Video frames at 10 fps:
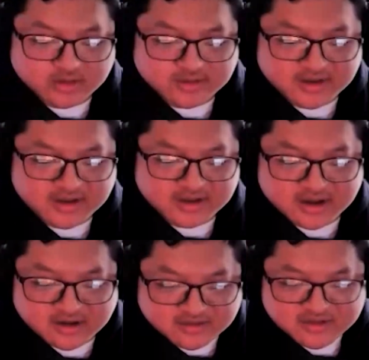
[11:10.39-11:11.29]
Cause
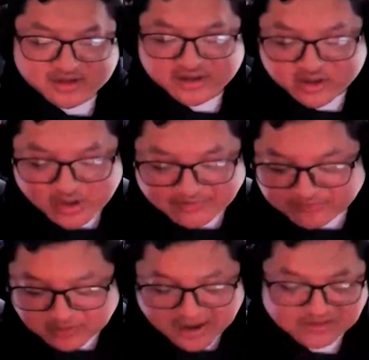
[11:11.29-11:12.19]
you have a
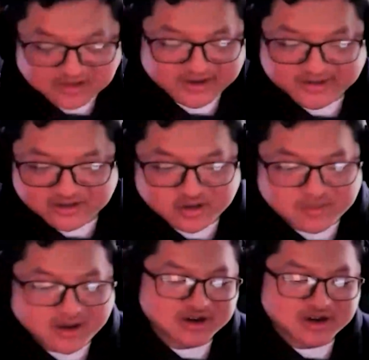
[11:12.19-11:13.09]
few accolades under your
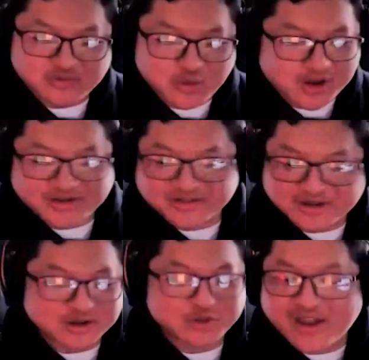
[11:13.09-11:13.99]
belt. You've won
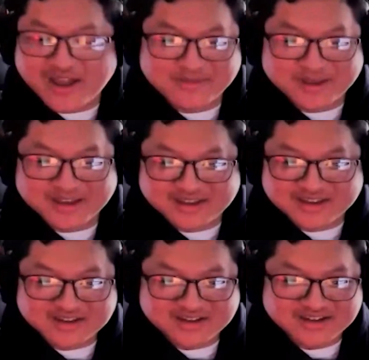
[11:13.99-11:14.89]
a
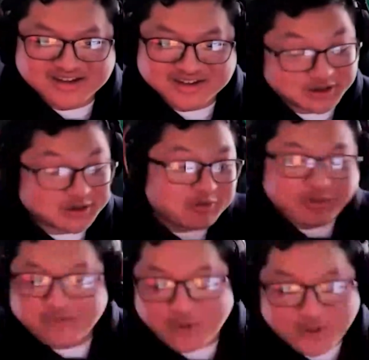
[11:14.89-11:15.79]
Grammy, you
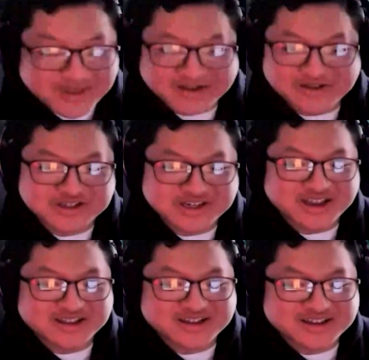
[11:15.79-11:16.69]
performed at
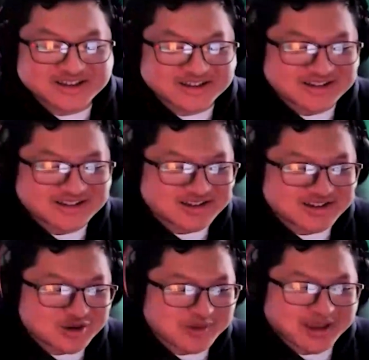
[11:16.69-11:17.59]
Coachella,
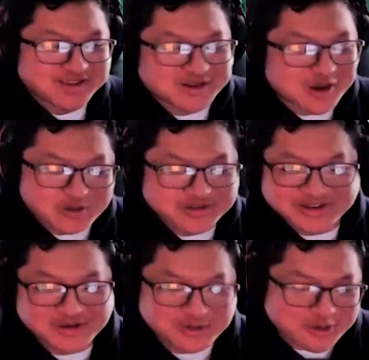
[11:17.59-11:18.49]
you're basically hosting
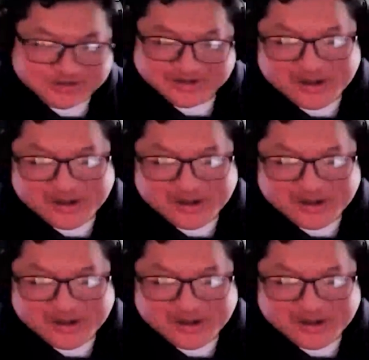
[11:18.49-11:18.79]
your own,